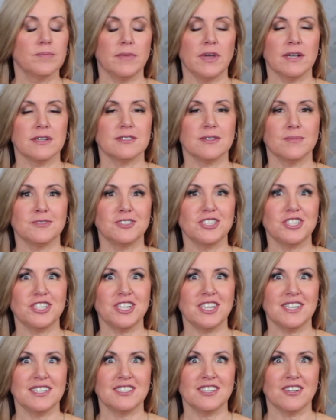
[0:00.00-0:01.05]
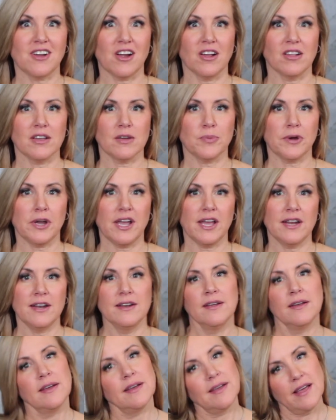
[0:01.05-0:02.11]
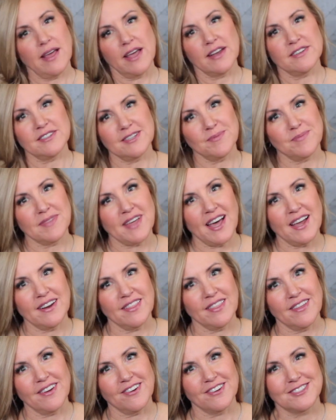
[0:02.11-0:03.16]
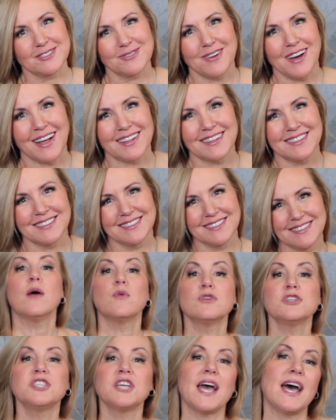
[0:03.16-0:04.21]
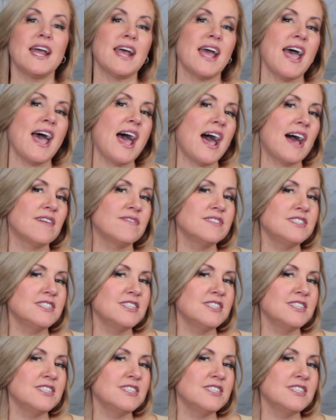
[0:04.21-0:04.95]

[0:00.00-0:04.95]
make some cheesy garlic bread and dip that in there as well. I want you to add 1/2